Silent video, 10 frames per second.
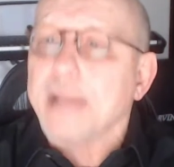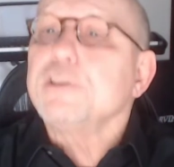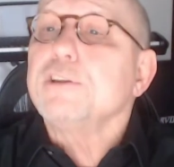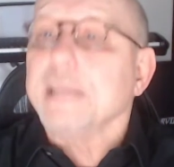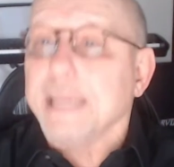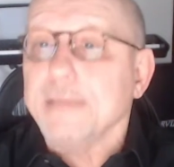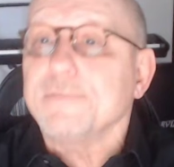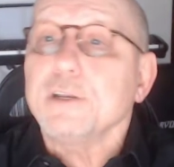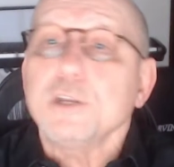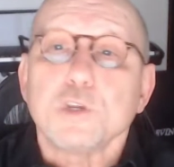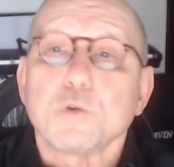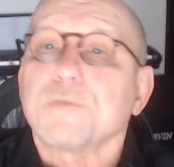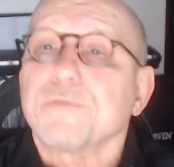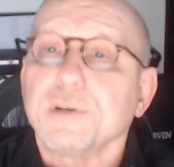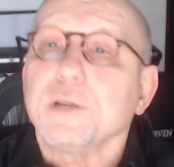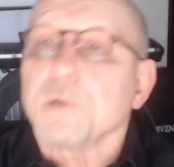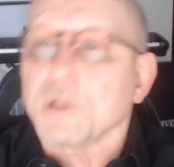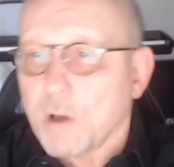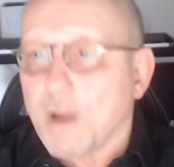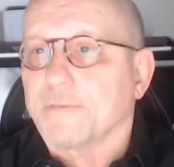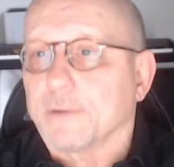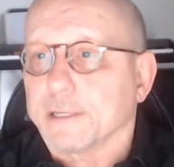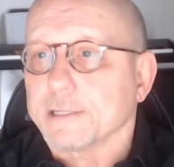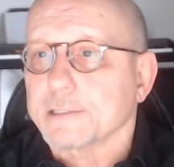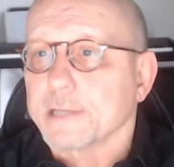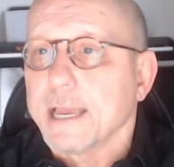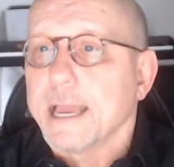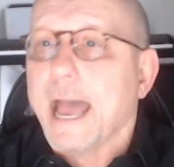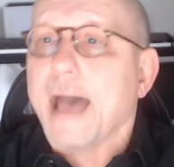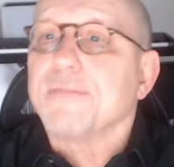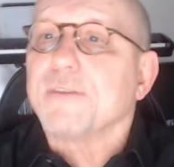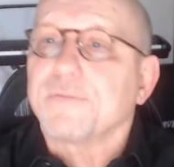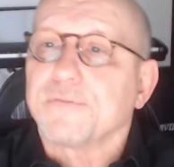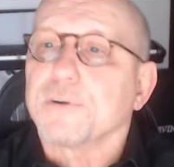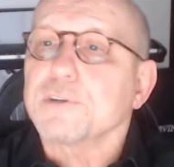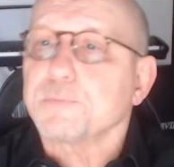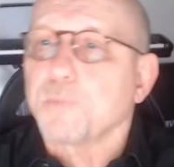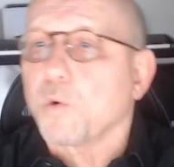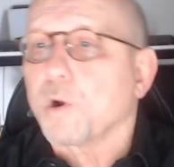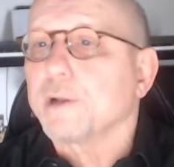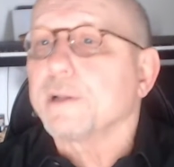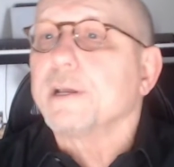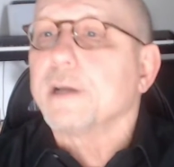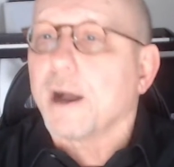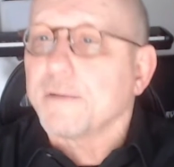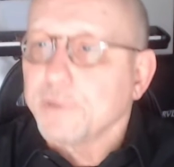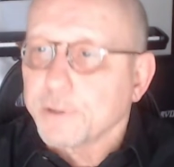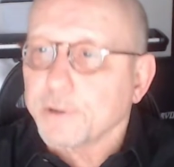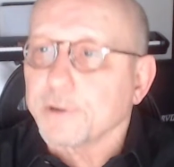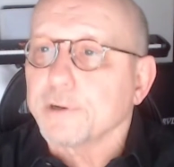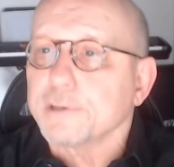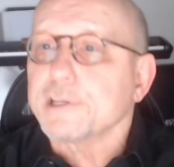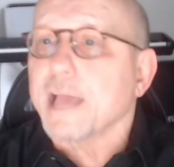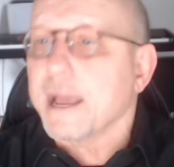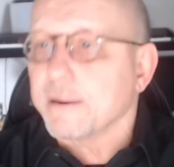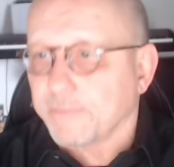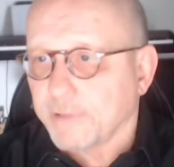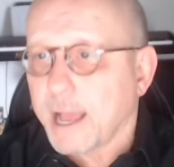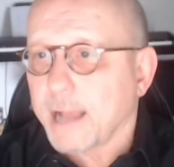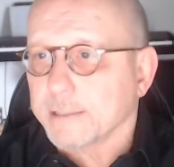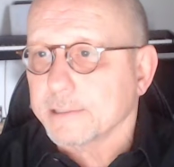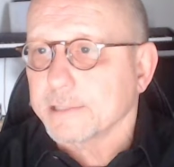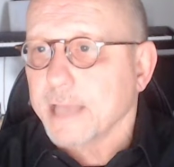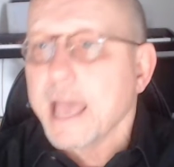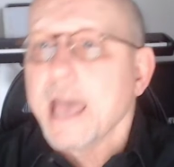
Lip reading: and even your freewill offerings, and the firstborn of your herds and flocks.